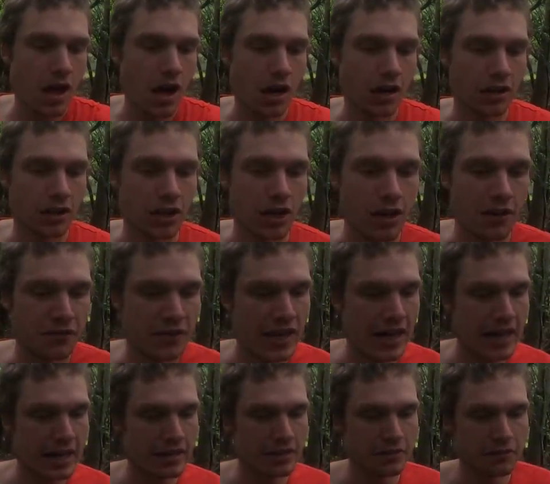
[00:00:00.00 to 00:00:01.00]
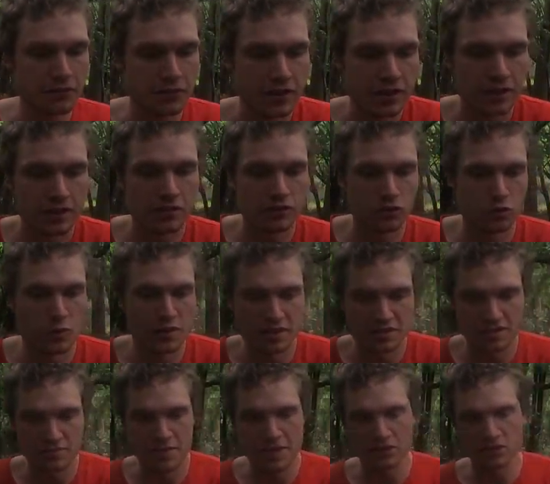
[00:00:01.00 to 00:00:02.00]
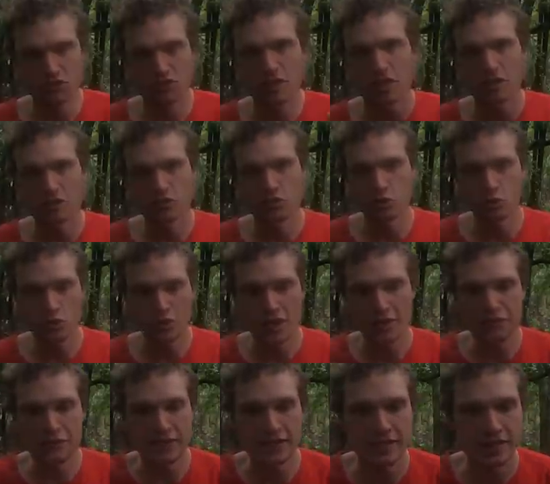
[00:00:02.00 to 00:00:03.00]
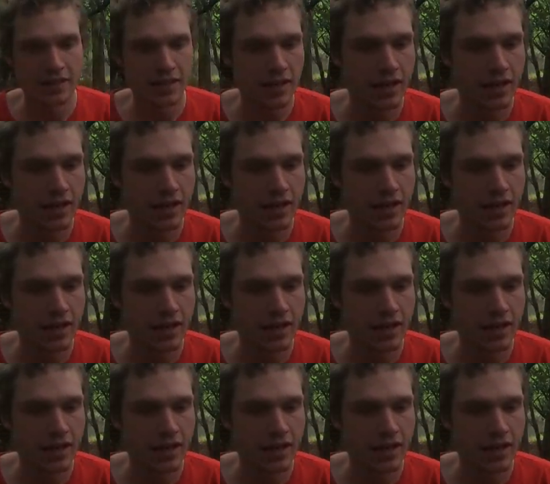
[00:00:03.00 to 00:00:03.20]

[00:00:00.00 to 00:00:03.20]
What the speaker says: I'm going to go up Cardiff to win this match 2-0.